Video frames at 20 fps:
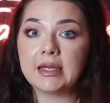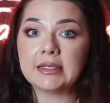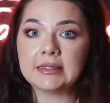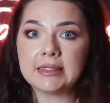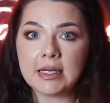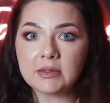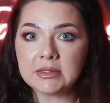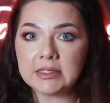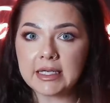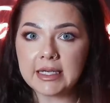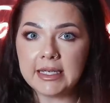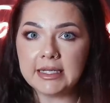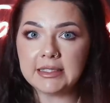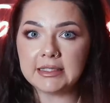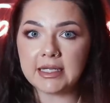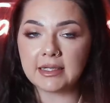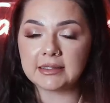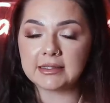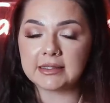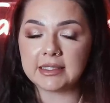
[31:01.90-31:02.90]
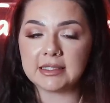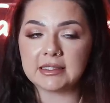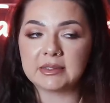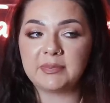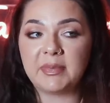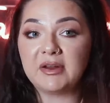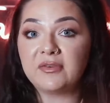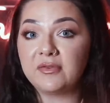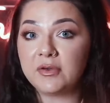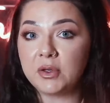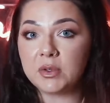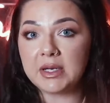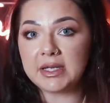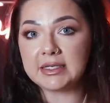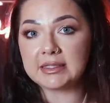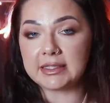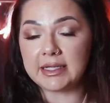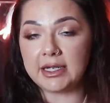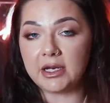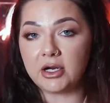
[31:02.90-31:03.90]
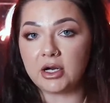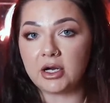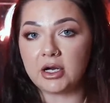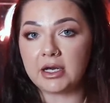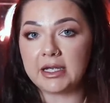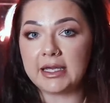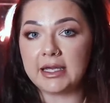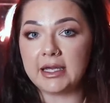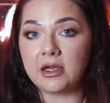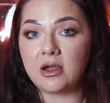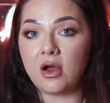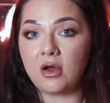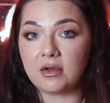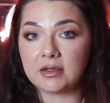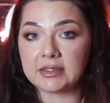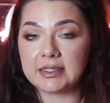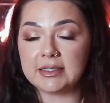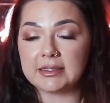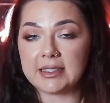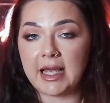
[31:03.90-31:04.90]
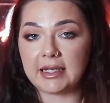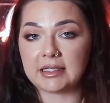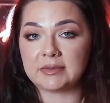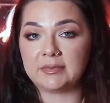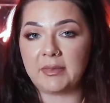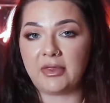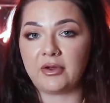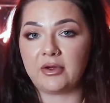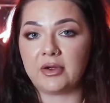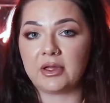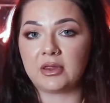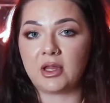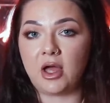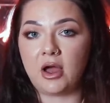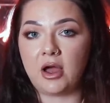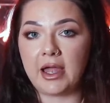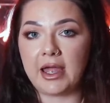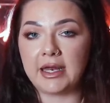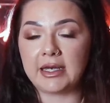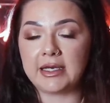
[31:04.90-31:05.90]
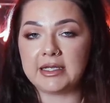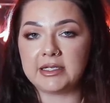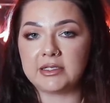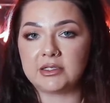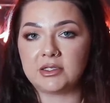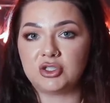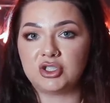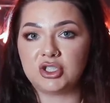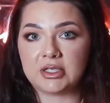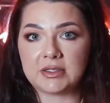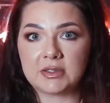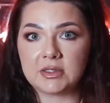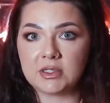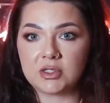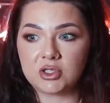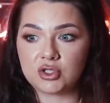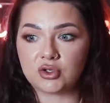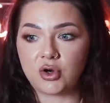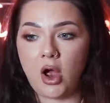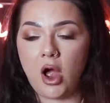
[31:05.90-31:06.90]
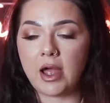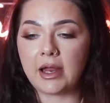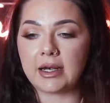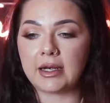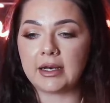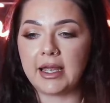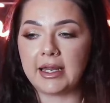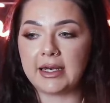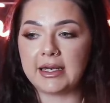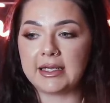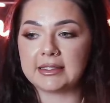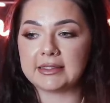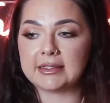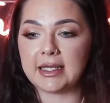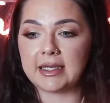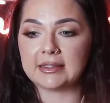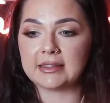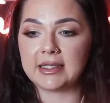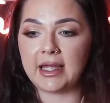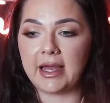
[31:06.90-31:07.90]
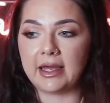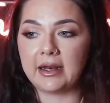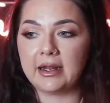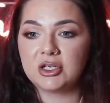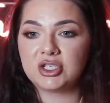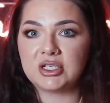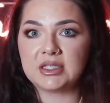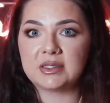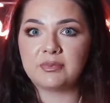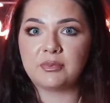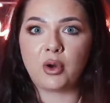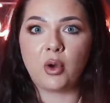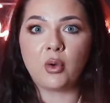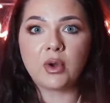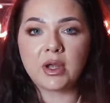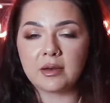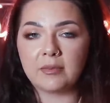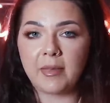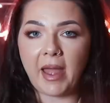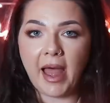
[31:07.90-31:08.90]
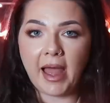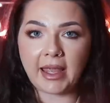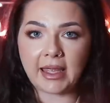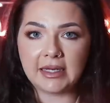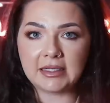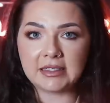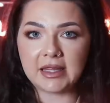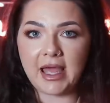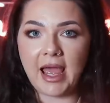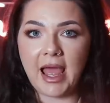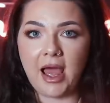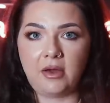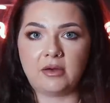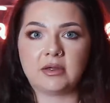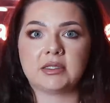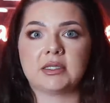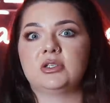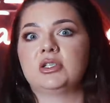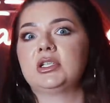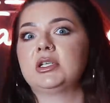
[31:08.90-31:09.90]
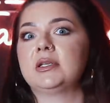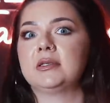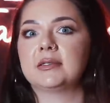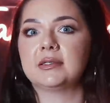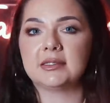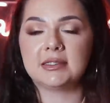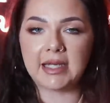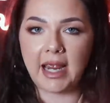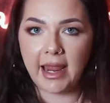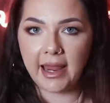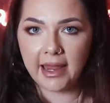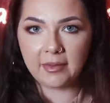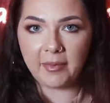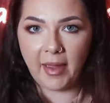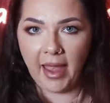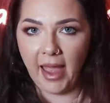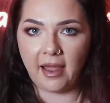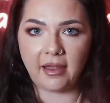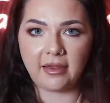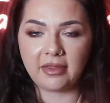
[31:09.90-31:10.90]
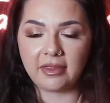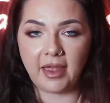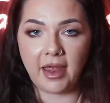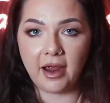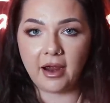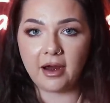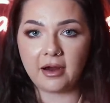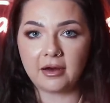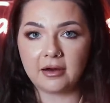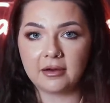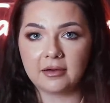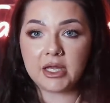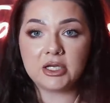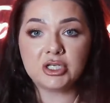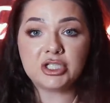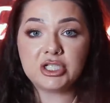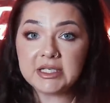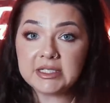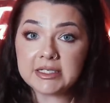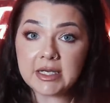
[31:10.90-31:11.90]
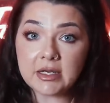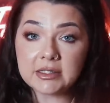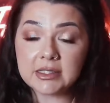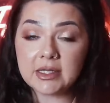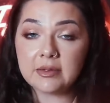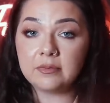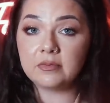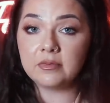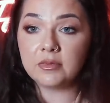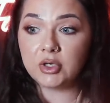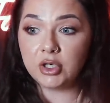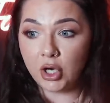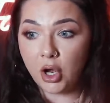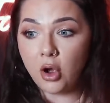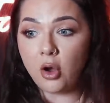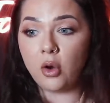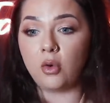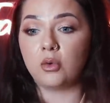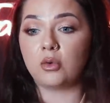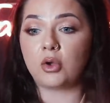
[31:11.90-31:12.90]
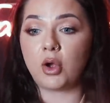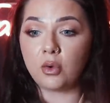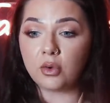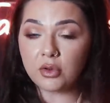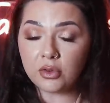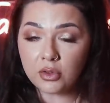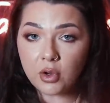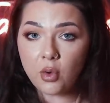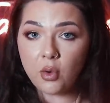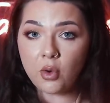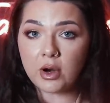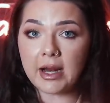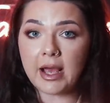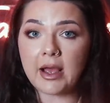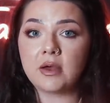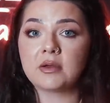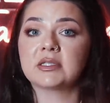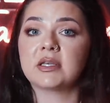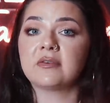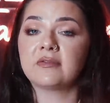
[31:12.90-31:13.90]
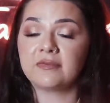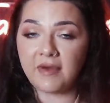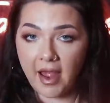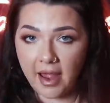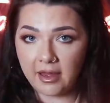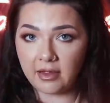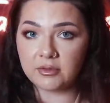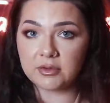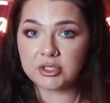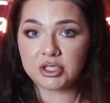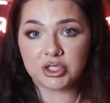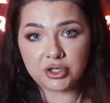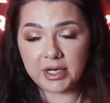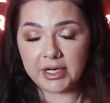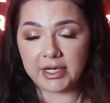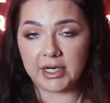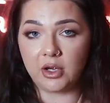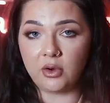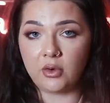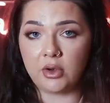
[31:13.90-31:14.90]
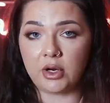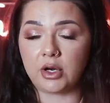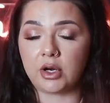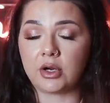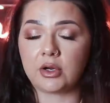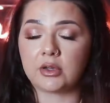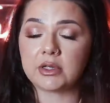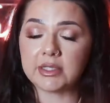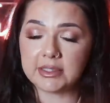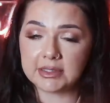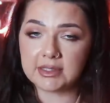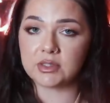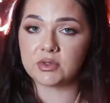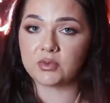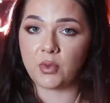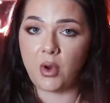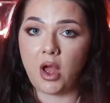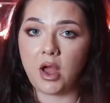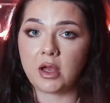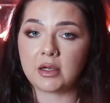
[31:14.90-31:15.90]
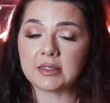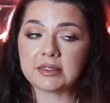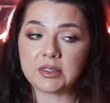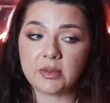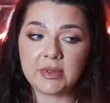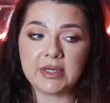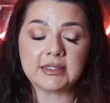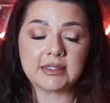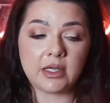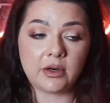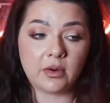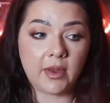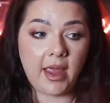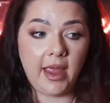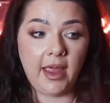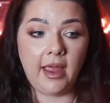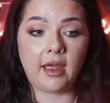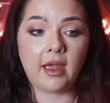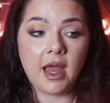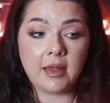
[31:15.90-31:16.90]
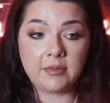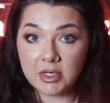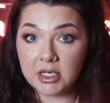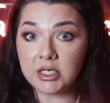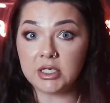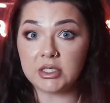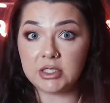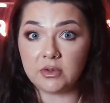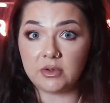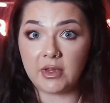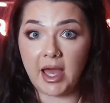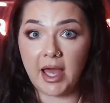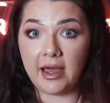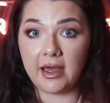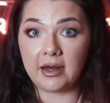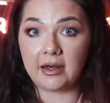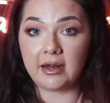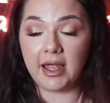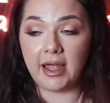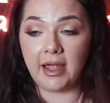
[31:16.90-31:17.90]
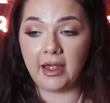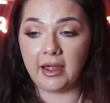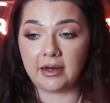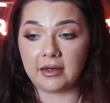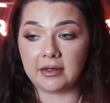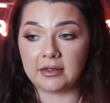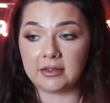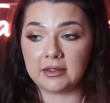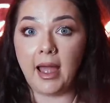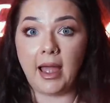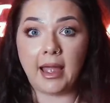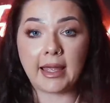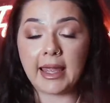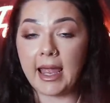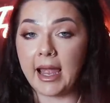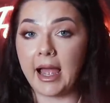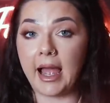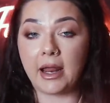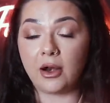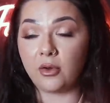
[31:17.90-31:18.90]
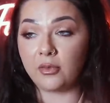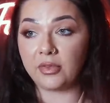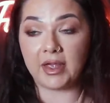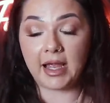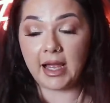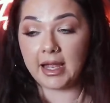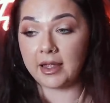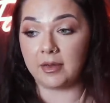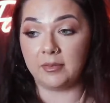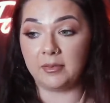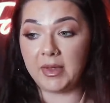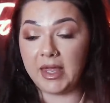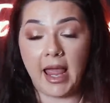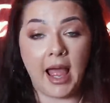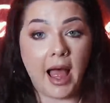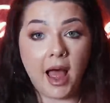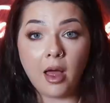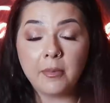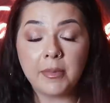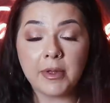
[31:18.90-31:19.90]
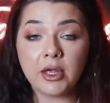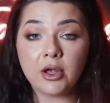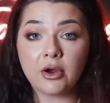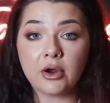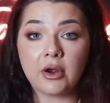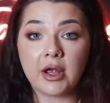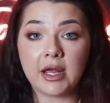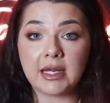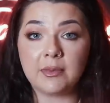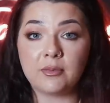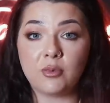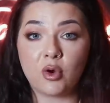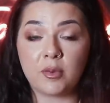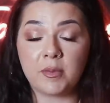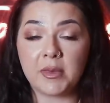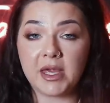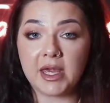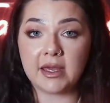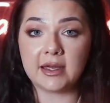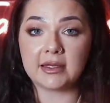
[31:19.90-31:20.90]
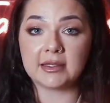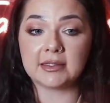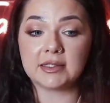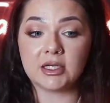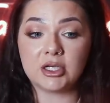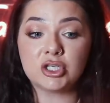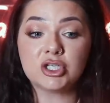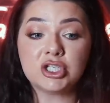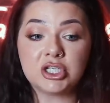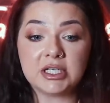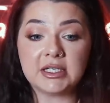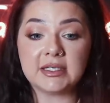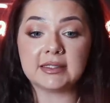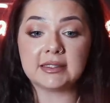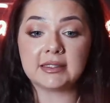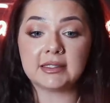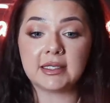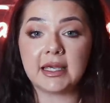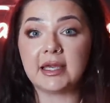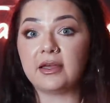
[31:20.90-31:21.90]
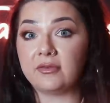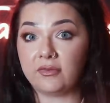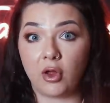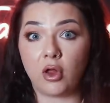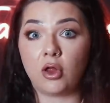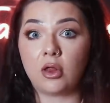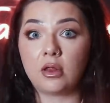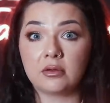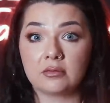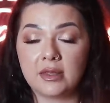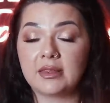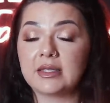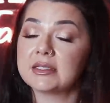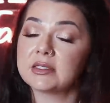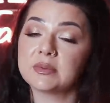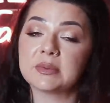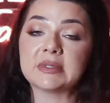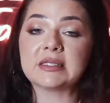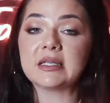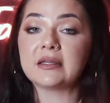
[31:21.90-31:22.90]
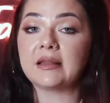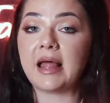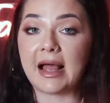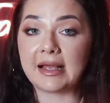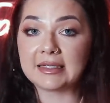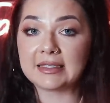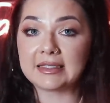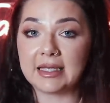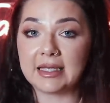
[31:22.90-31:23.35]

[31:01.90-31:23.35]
It sounds like he does this, but a few days later, he calls his ex-mother-in-law and he's just distraught. And he says that she's broken back into the house and she's staying back there. And she tells him, no, go to the courthouse, file a restraining order. This is wrong. So he said, okay, I'm going to do that. And I don't think I can be helping her anymore because she's evil. This was the last